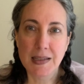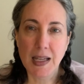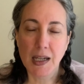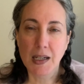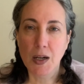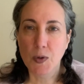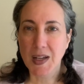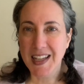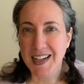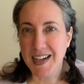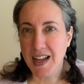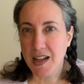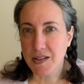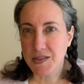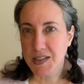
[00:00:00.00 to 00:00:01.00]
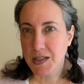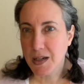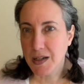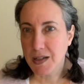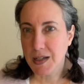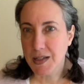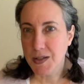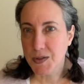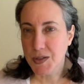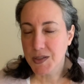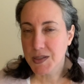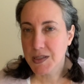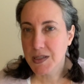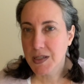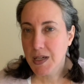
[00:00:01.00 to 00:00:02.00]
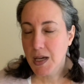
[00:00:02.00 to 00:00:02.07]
that go in and out of stock, I noticed.